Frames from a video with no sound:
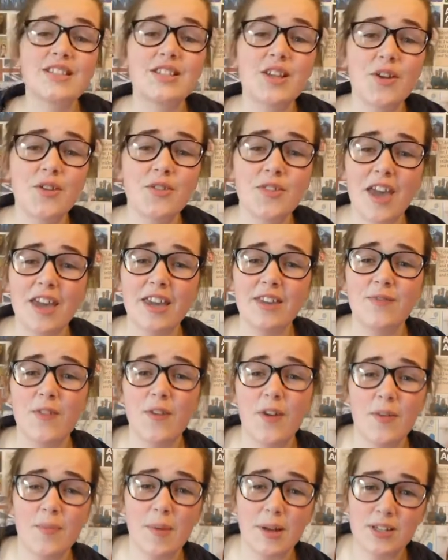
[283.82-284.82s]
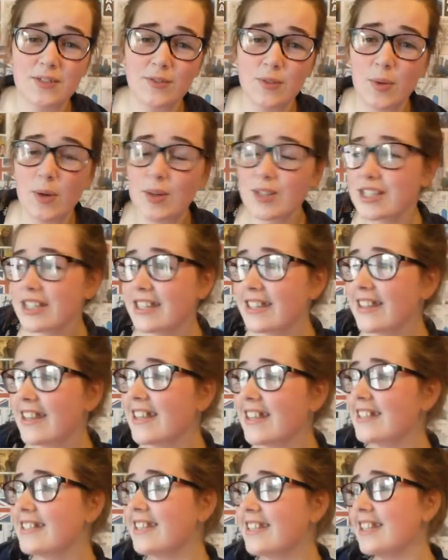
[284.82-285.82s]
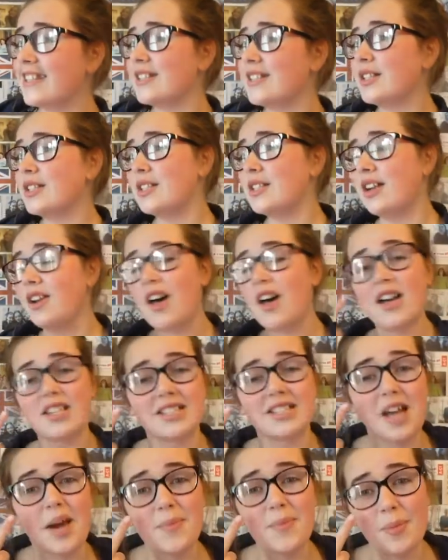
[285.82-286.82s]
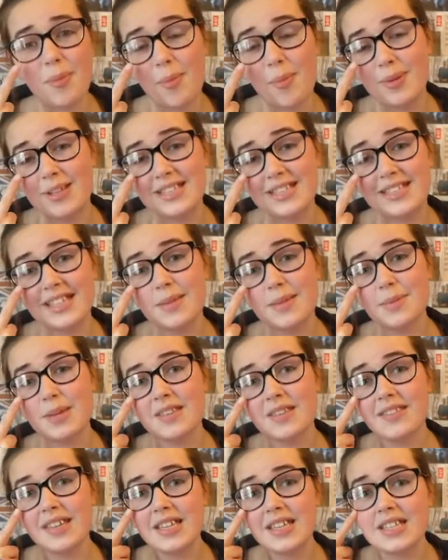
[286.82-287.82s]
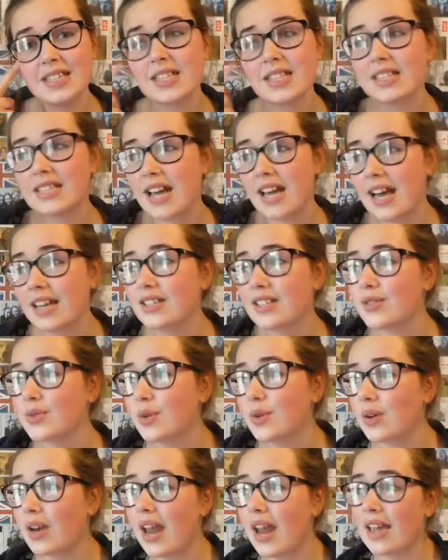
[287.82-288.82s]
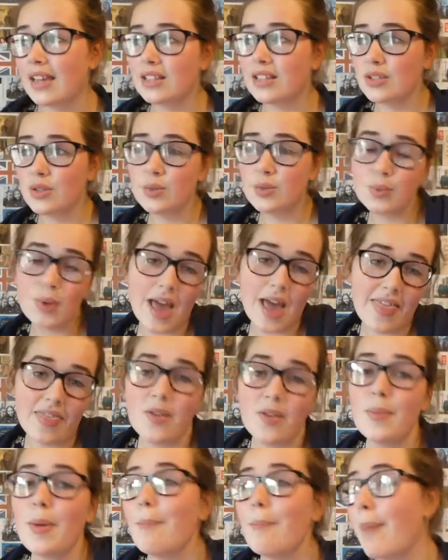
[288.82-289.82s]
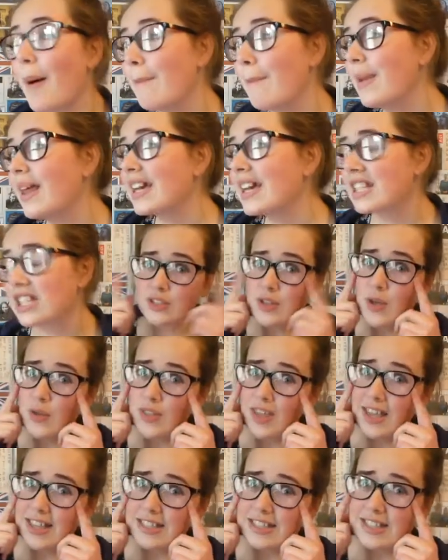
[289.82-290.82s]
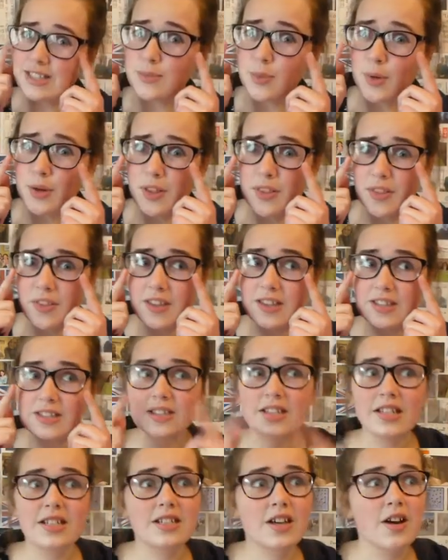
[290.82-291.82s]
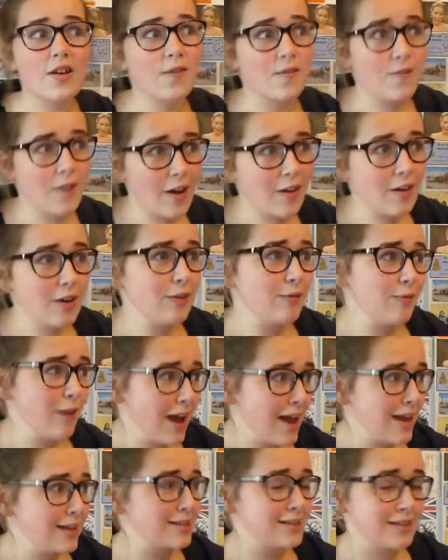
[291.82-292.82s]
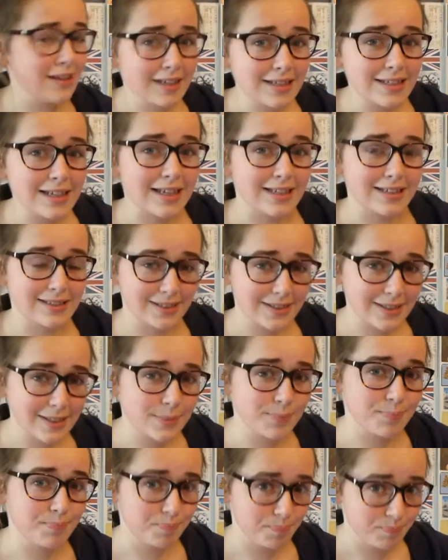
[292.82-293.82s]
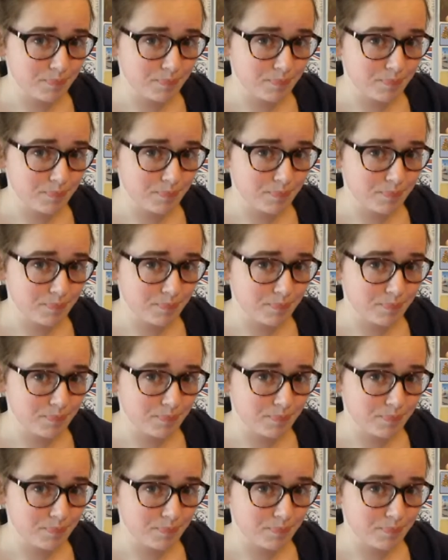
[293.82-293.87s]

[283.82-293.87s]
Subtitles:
So thank you very much for watching this. This is the last time you'll probably see me in these because I do not like to wear them in public. So this is one of the things that are very rare sightings.